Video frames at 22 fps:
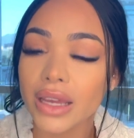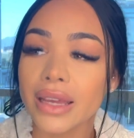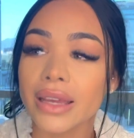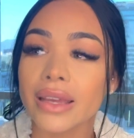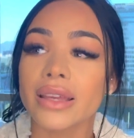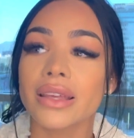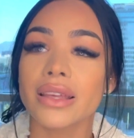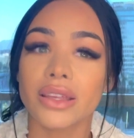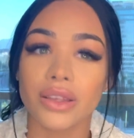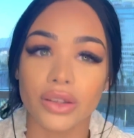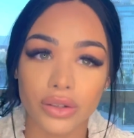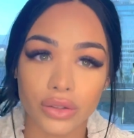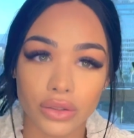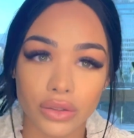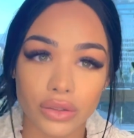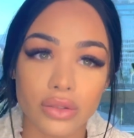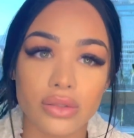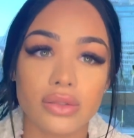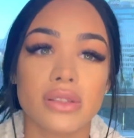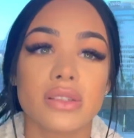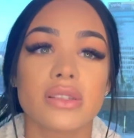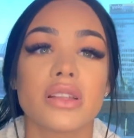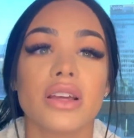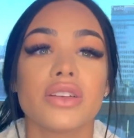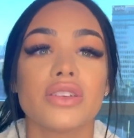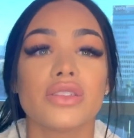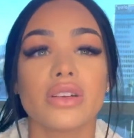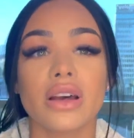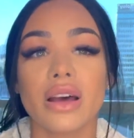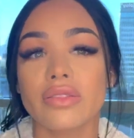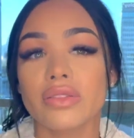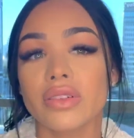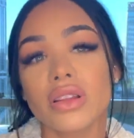it heals, then
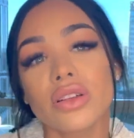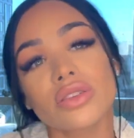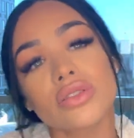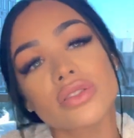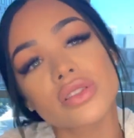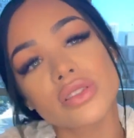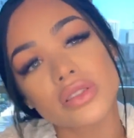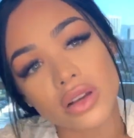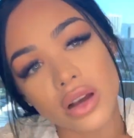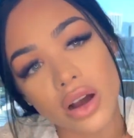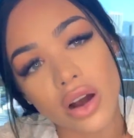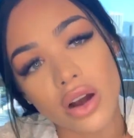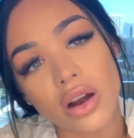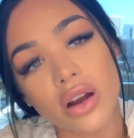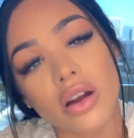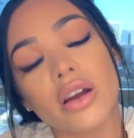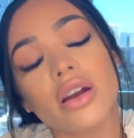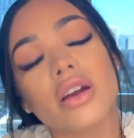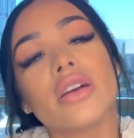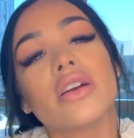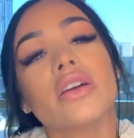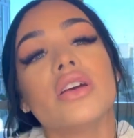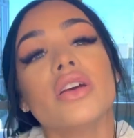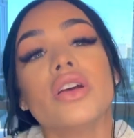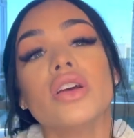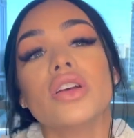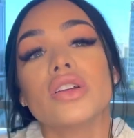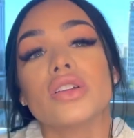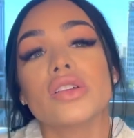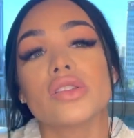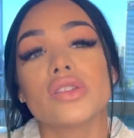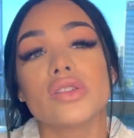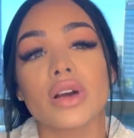you'll have a little scar
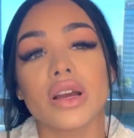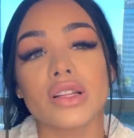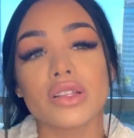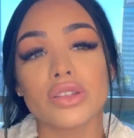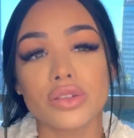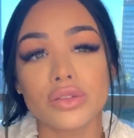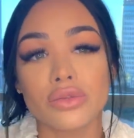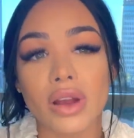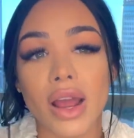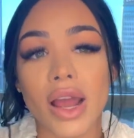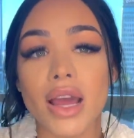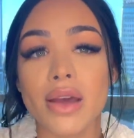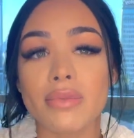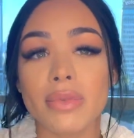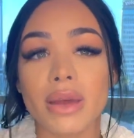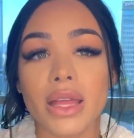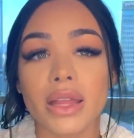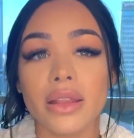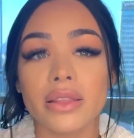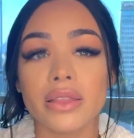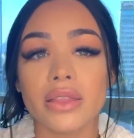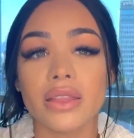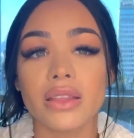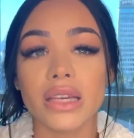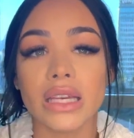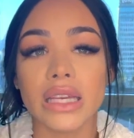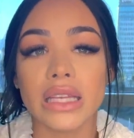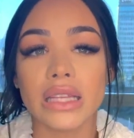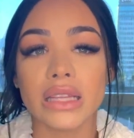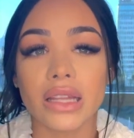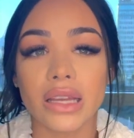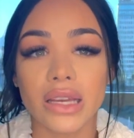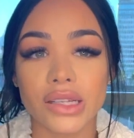so I do recommend
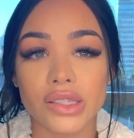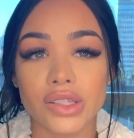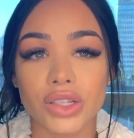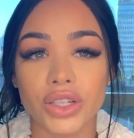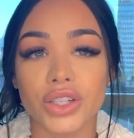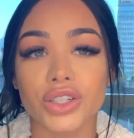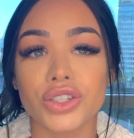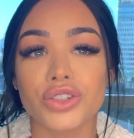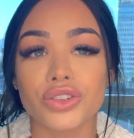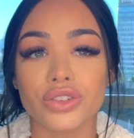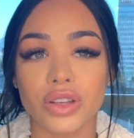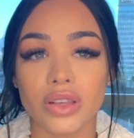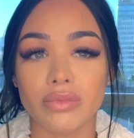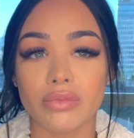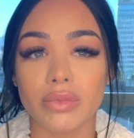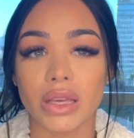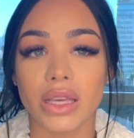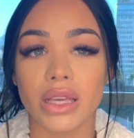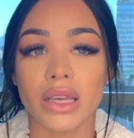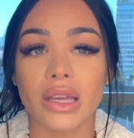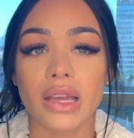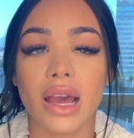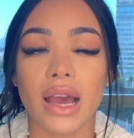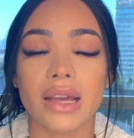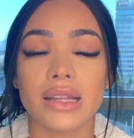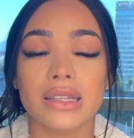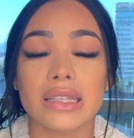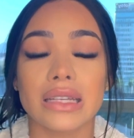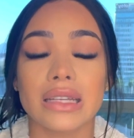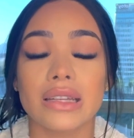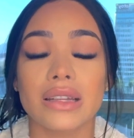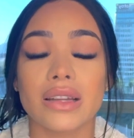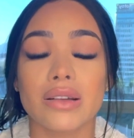the laser treatment. I
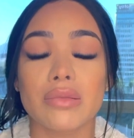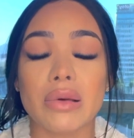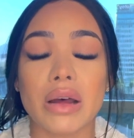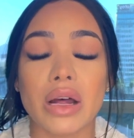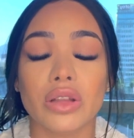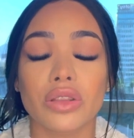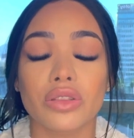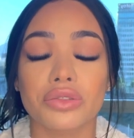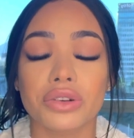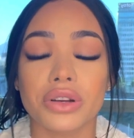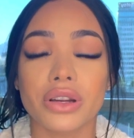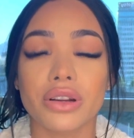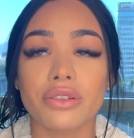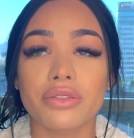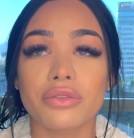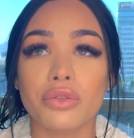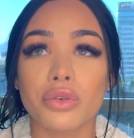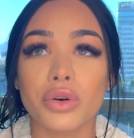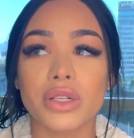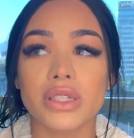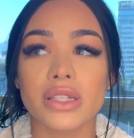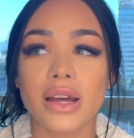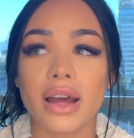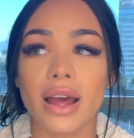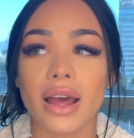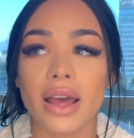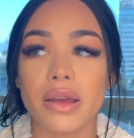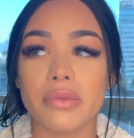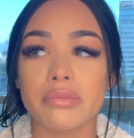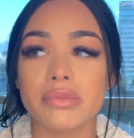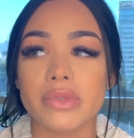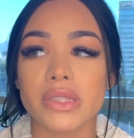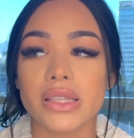did it about three or four
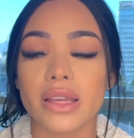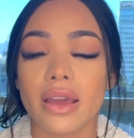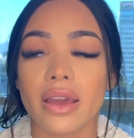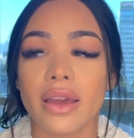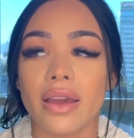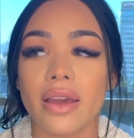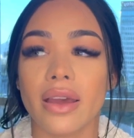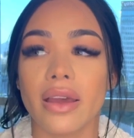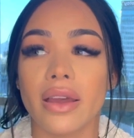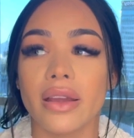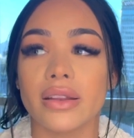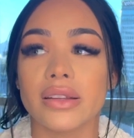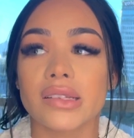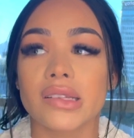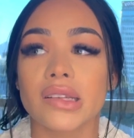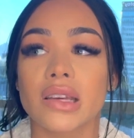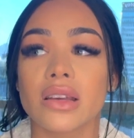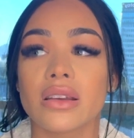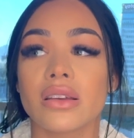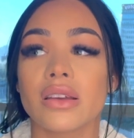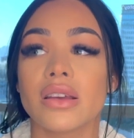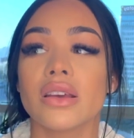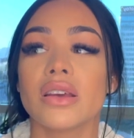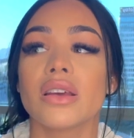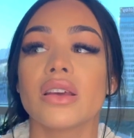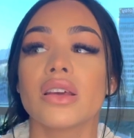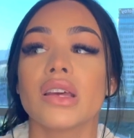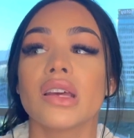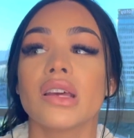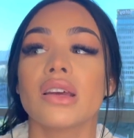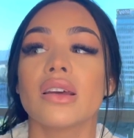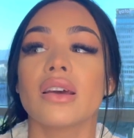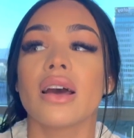times and
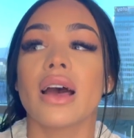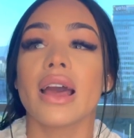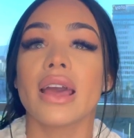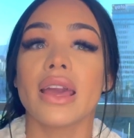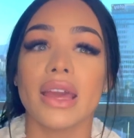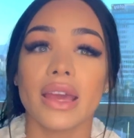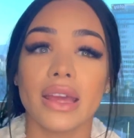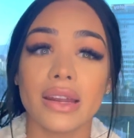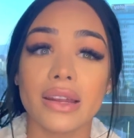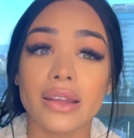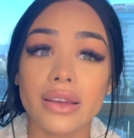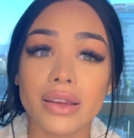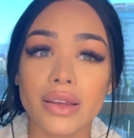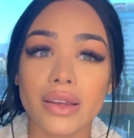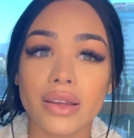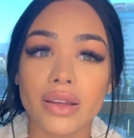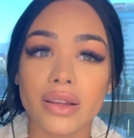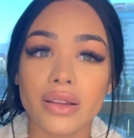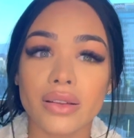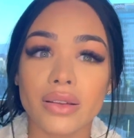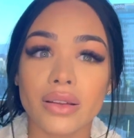I hate it,